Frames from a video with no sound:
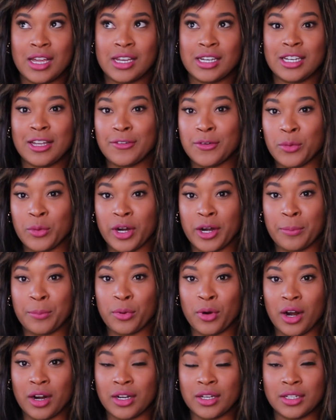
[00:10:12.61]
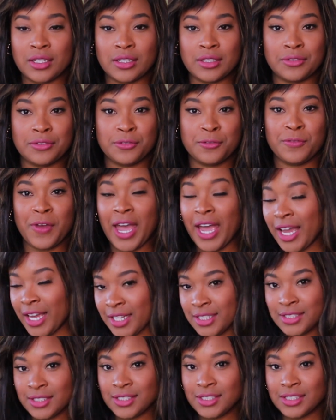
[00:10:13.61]
Devil Wears Prada
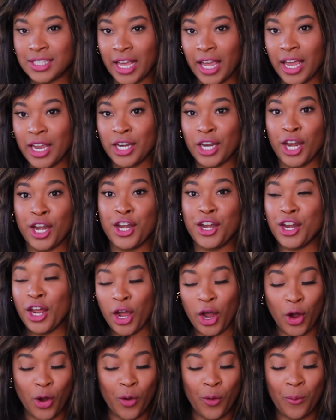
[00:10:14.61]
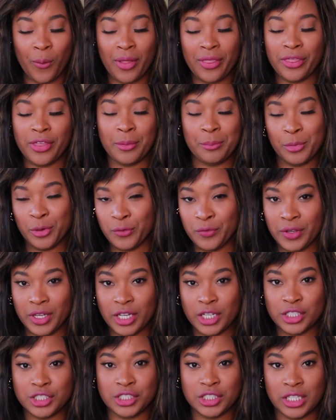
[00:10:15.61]
fans and know the
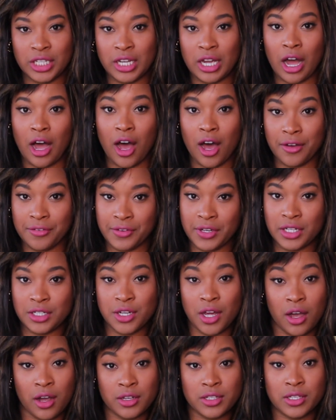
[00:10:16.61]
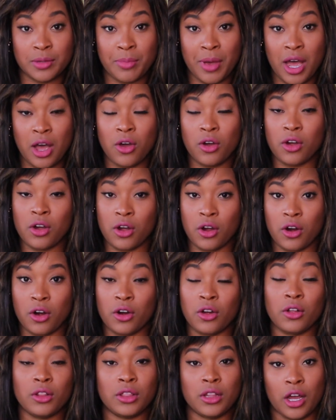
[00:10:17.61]
movie, she often talks about
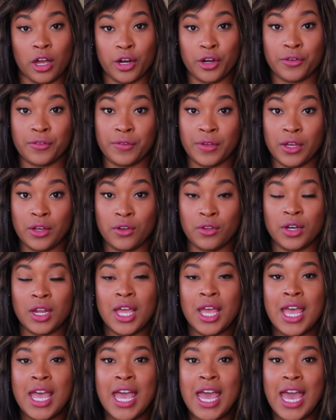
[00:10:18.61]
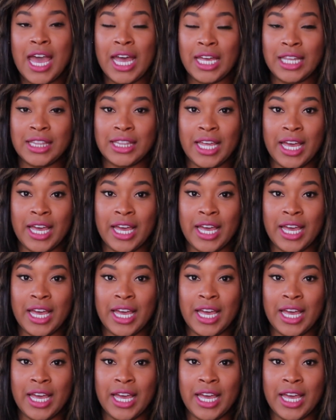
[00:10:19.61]
Karl Lagerfeld. And